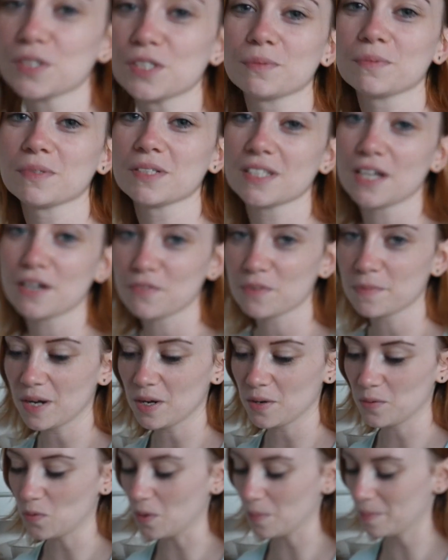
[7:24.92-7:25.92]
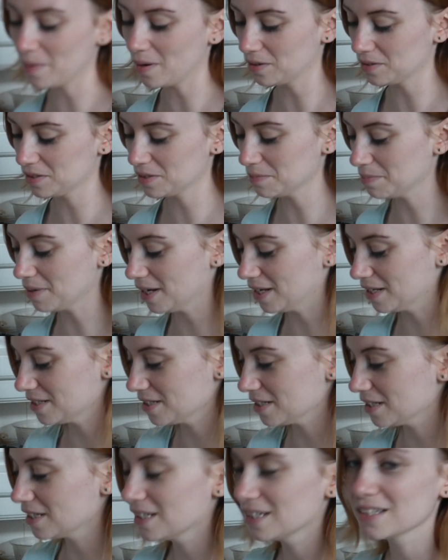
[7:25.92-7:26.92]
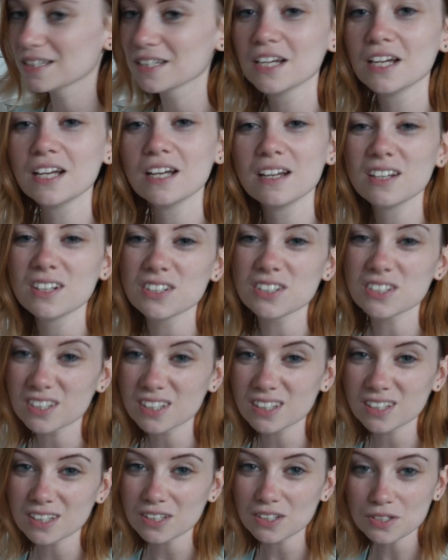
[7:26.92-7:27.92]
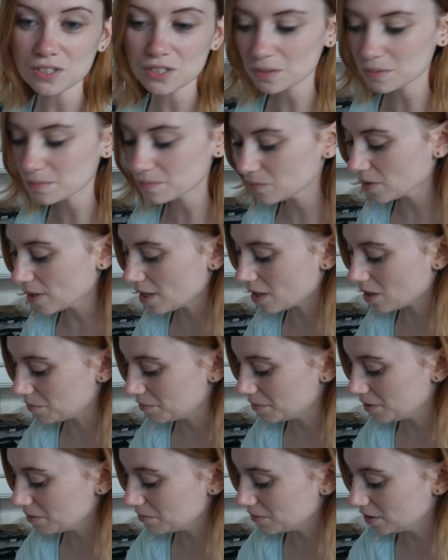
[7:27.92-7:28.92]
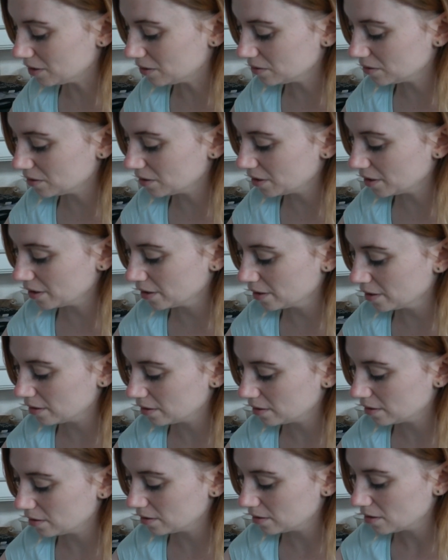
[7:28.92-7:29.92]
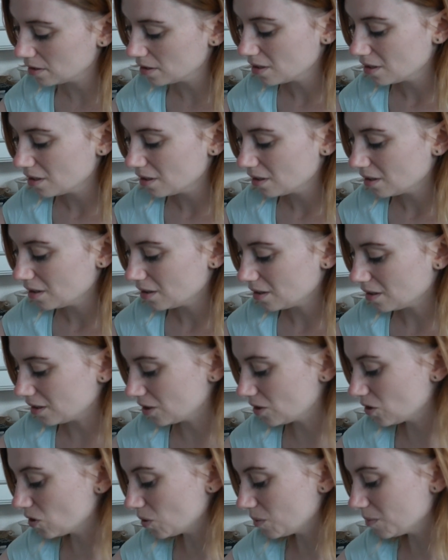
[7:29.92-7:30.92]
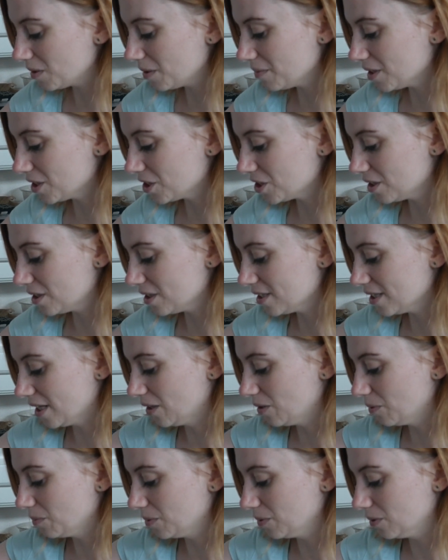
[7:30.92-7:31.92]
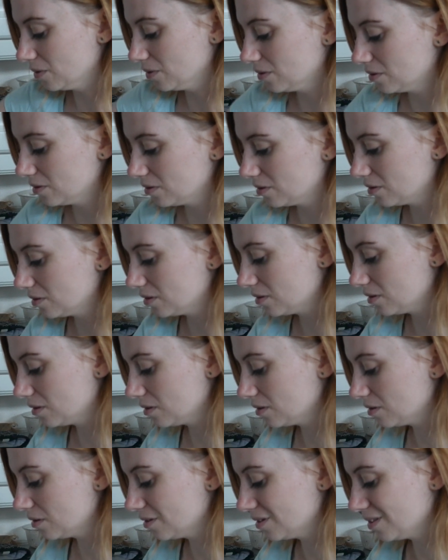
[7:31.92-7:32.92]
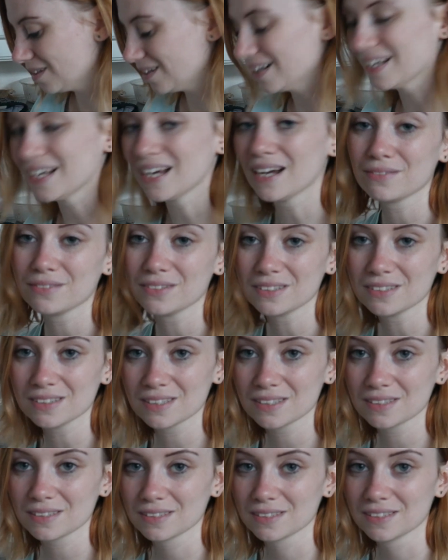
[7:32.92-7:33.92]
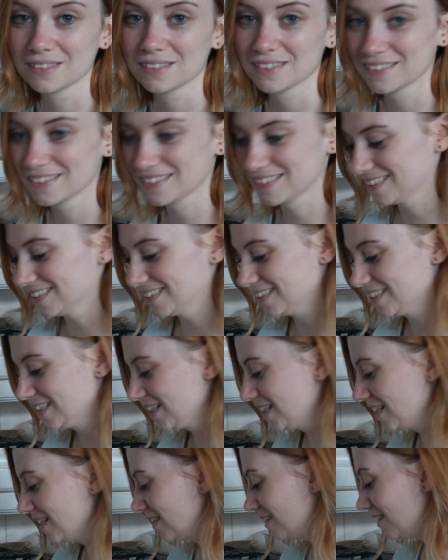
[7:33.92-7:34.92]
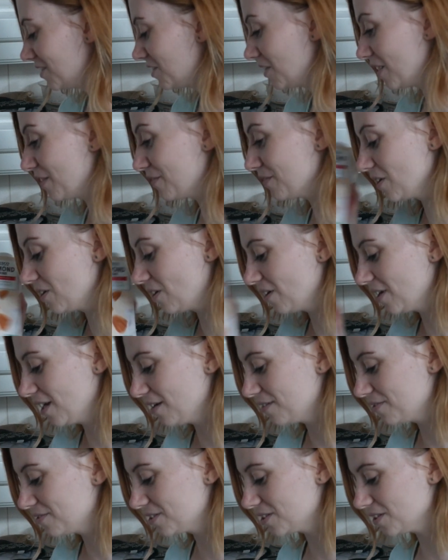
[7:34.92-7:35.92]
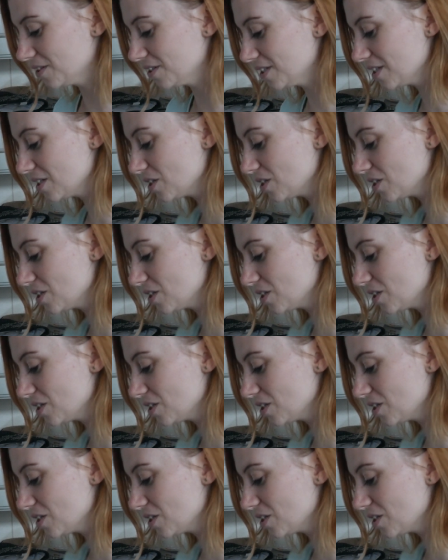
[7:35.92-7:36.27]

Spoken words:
to myself about what pots and pans I need. Just going to use some almond milk. I'd normally measure this out, but I haven't. I don't have a lot left, so there's a